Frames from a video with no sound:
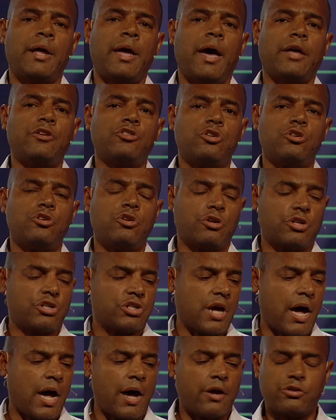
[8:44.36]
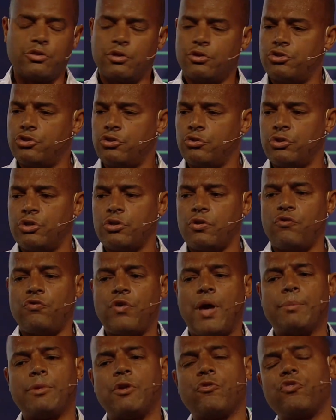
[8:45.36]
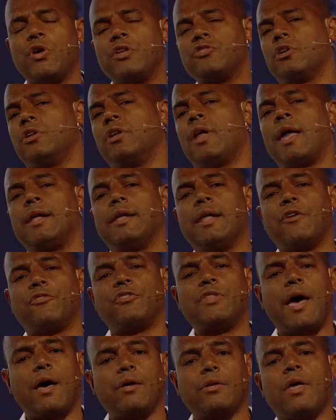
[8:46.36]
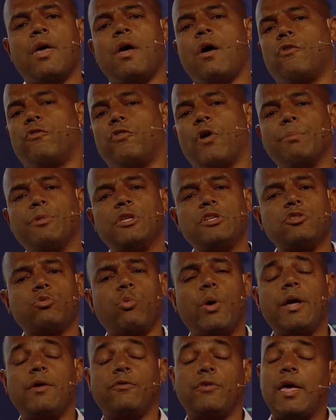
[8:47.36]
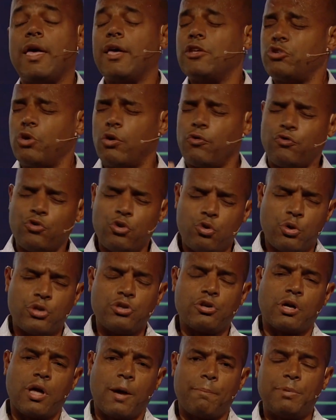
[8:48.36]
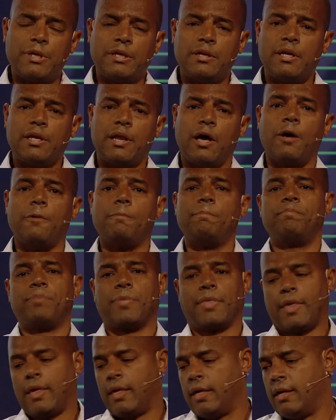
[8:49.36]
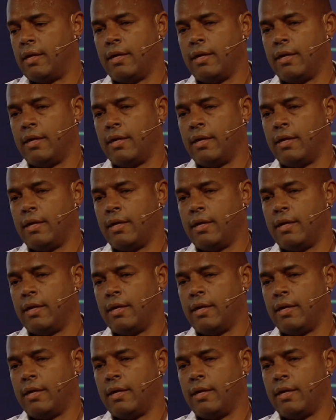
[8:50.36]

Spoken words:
them on AI. So your child, your children, your family and friends are not left out from this wave. So if you and your company need help,